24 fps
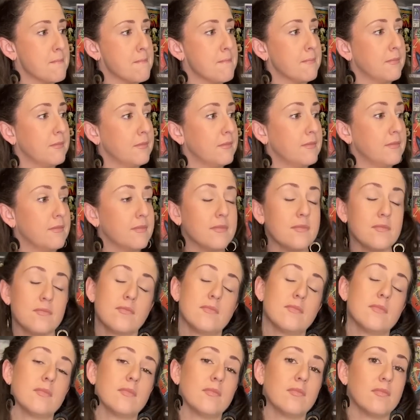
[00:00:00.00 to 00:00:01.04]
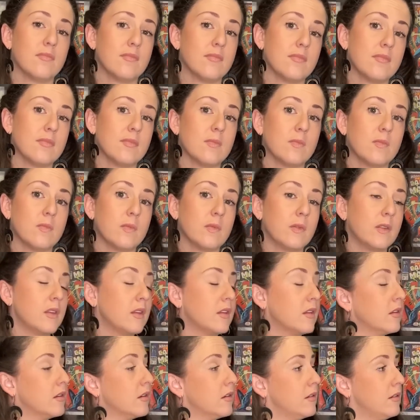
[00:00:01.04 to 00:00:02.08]

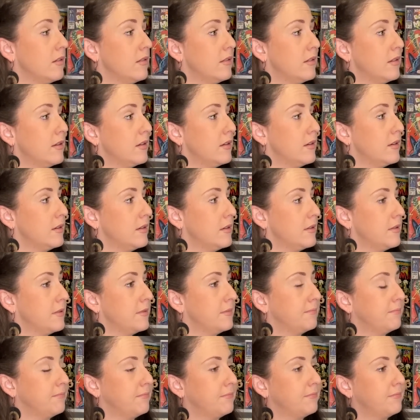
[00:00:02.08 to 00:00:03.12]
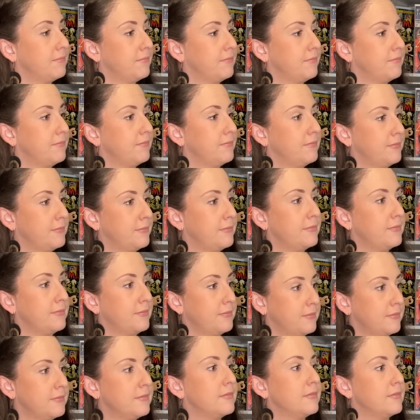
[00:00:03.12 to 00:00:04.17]

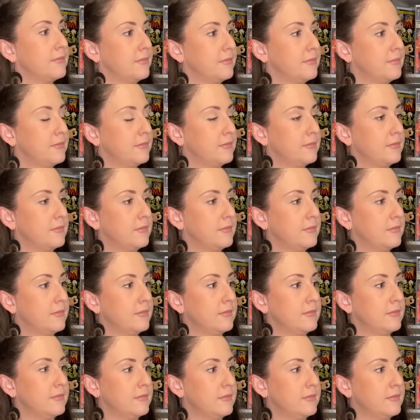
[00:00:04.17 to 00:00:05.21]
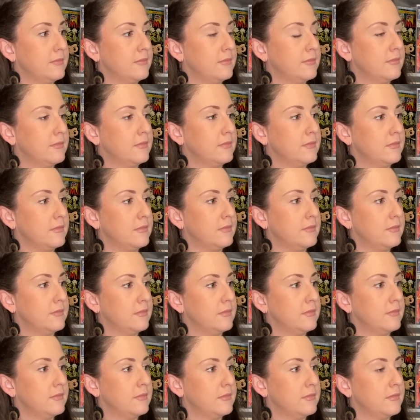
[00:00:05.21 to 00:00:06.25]

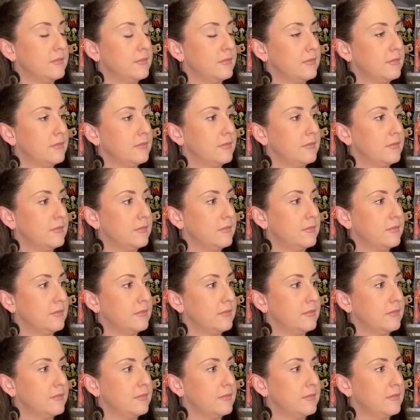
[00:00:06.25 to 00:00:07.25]
(not speaking)